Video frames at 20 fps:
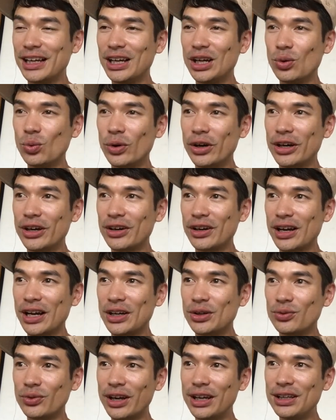where
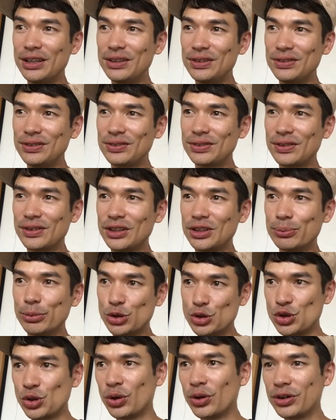I raised the
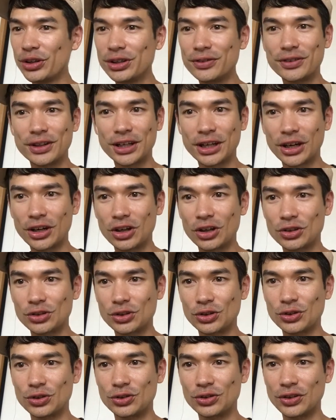majority of the
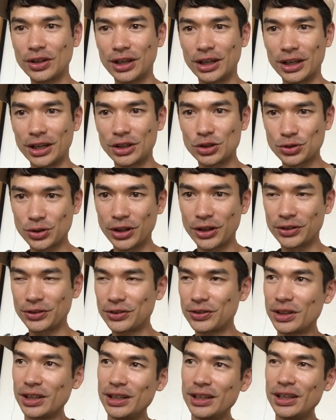character's
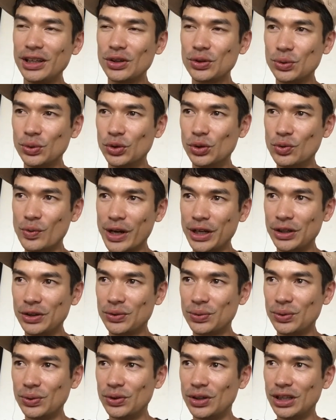trust through running
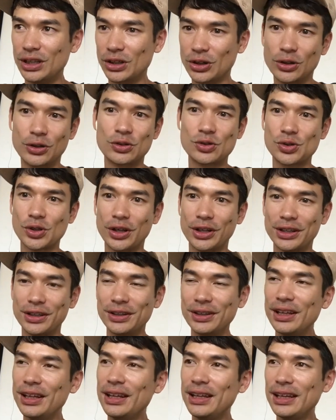through the Earth Shrine.
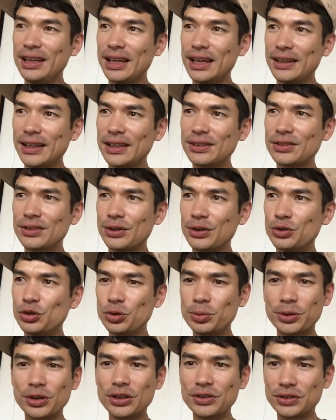And that's a
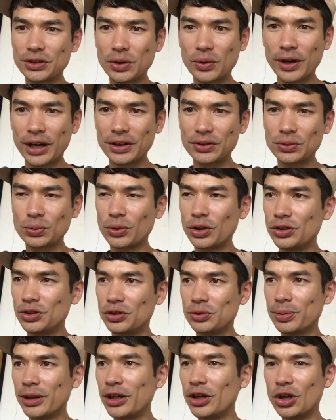super easy quest where you
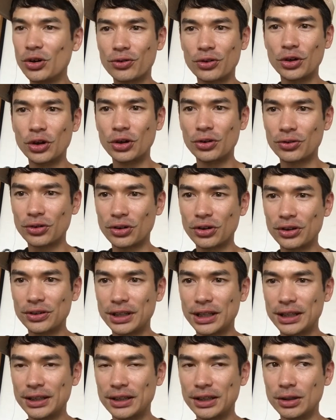just play over and over and
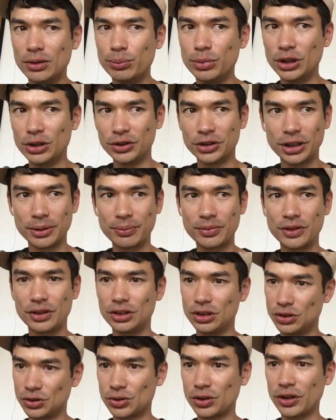then uh, build up
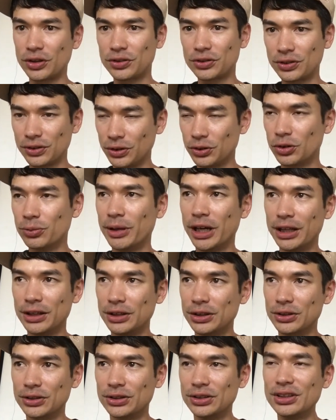the trust little by
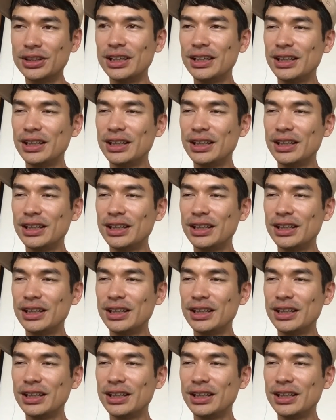little.